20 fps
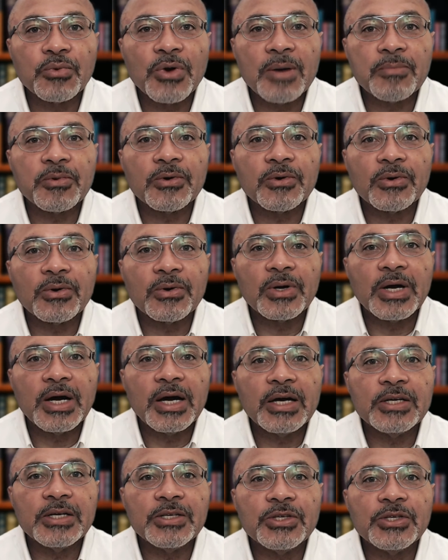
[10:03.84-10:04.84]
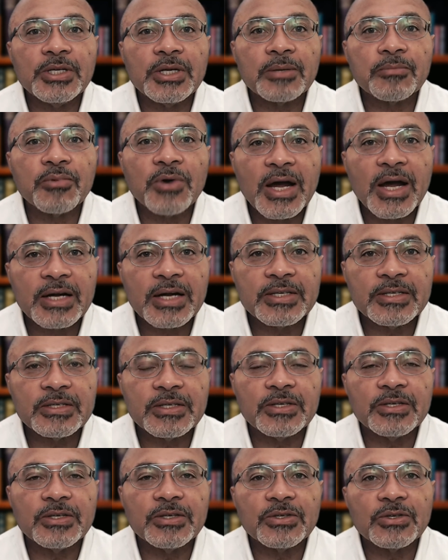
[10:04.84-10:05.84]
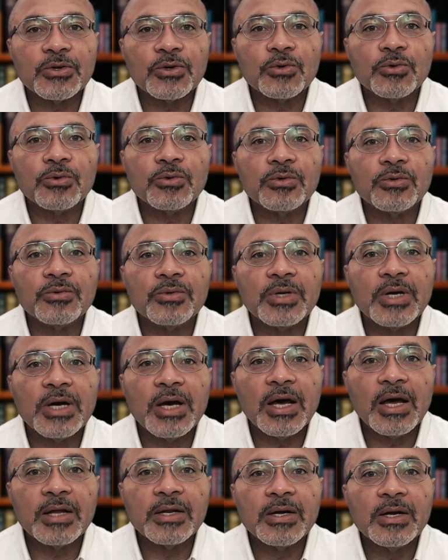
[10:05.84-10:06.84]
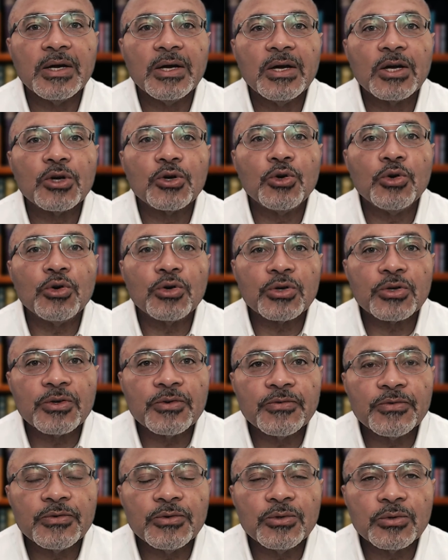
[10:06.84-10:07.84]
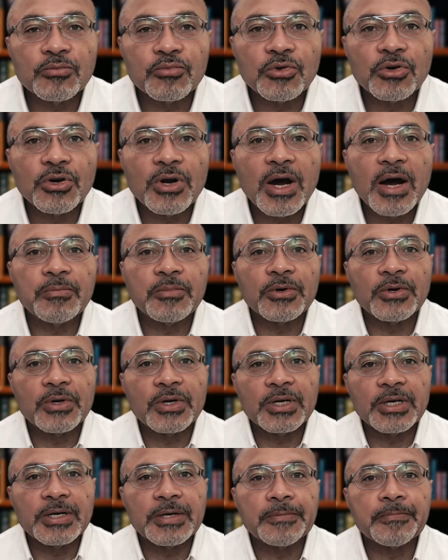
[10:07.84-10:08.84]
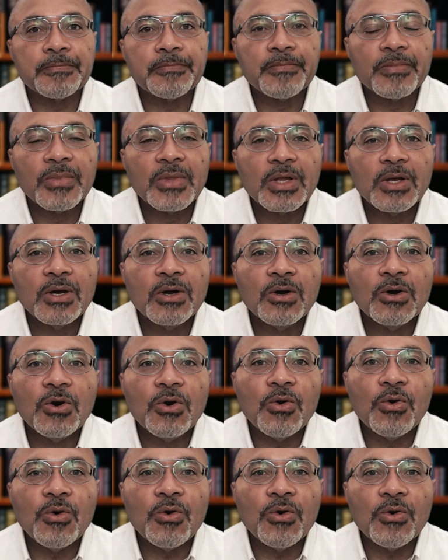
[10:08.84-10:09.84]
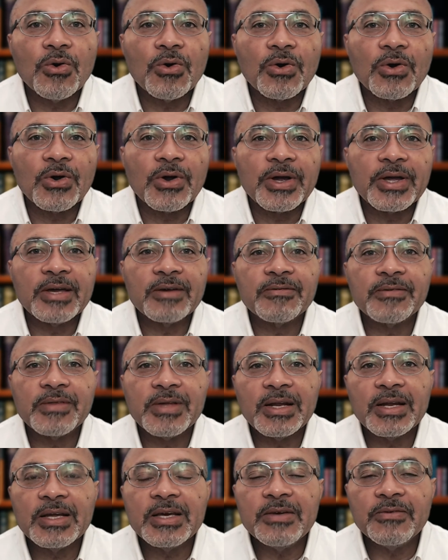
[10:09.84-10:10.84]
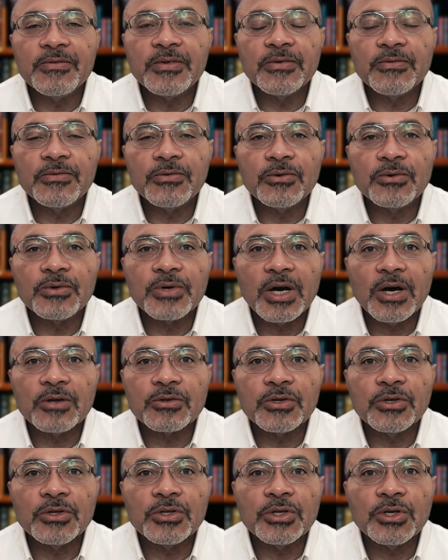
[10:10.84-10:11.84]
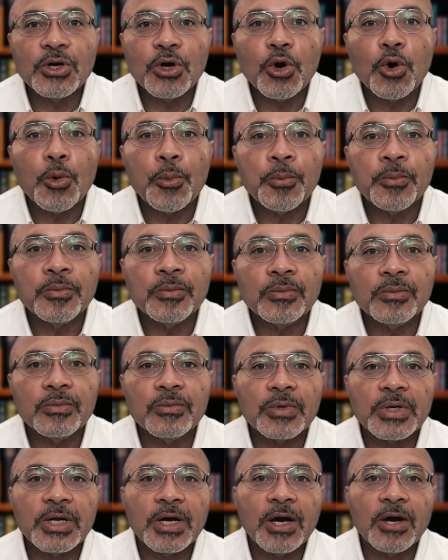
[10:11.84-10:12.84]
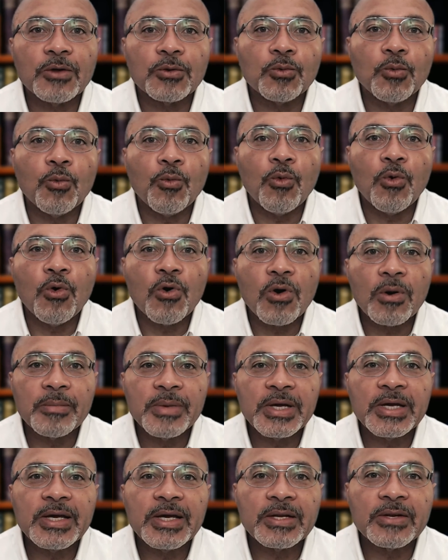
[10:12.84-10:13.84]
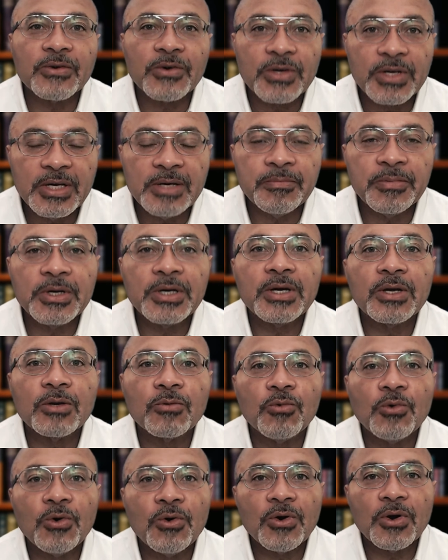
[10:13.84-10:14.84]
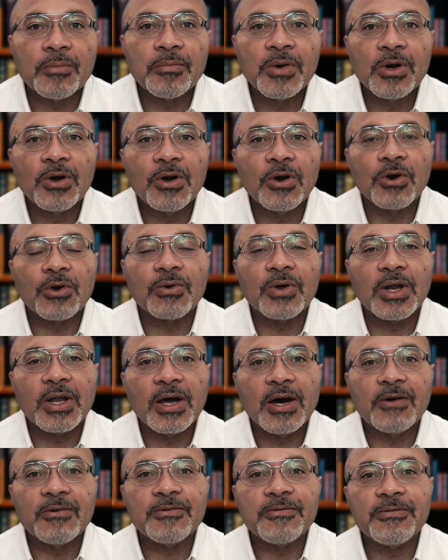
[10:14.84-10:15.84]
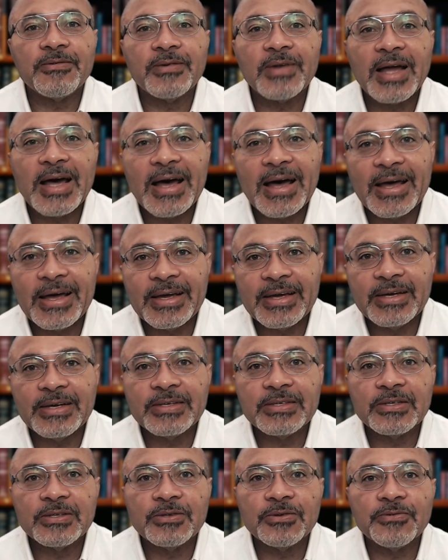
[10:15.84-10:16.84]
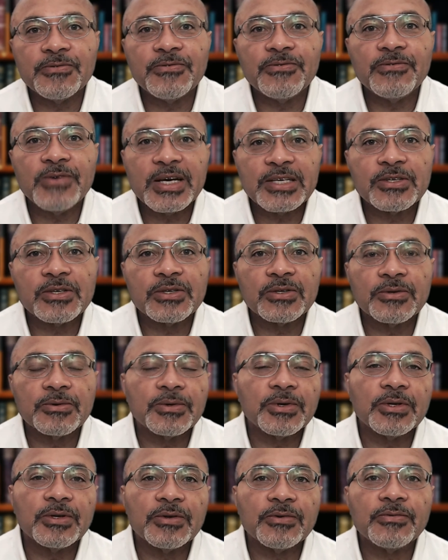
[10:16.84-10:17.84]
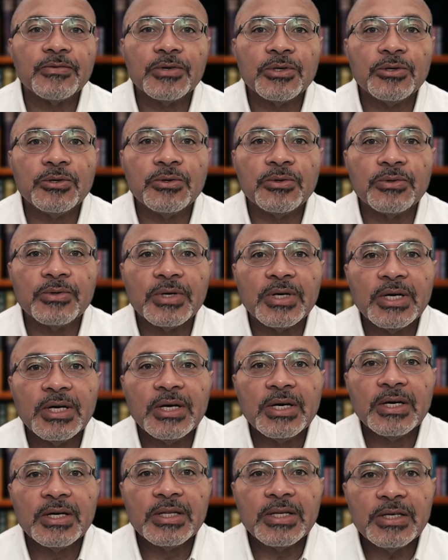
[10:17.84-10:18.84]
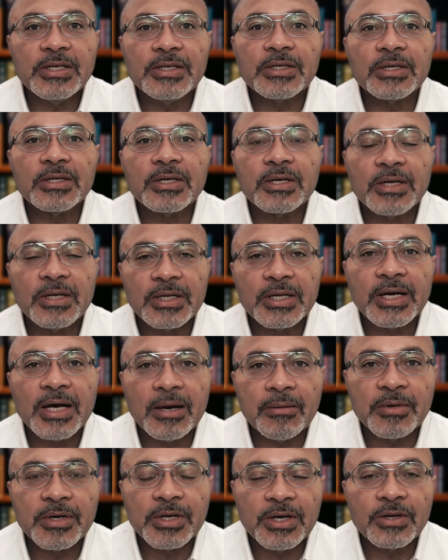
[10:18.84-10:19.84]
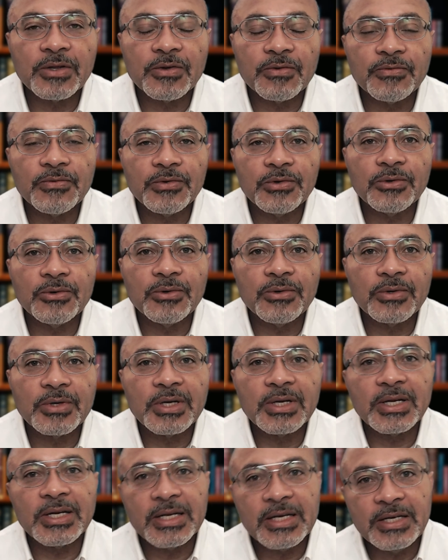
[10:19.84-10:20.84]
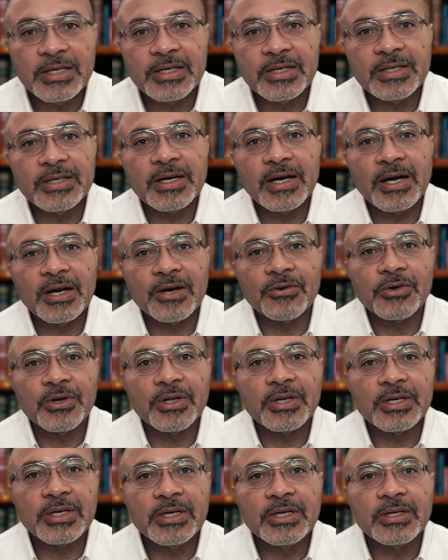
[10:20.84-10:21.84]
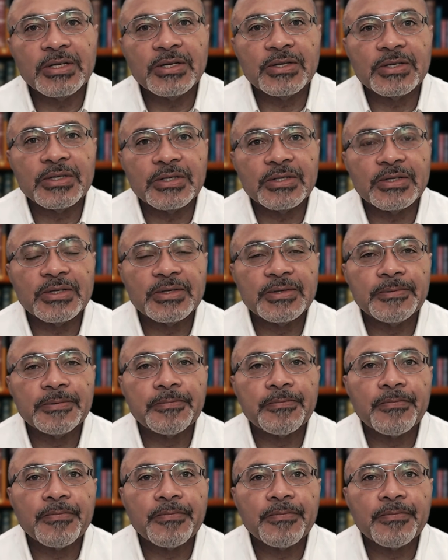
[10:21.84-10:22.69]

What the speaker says: proper hygienic practices, or who do not cook the food properly, or if they leave the food out in the open without warming it or keeping it warm, or allow flies to fester on the food, these can contaminate the food and lead to diarrheal illnesses.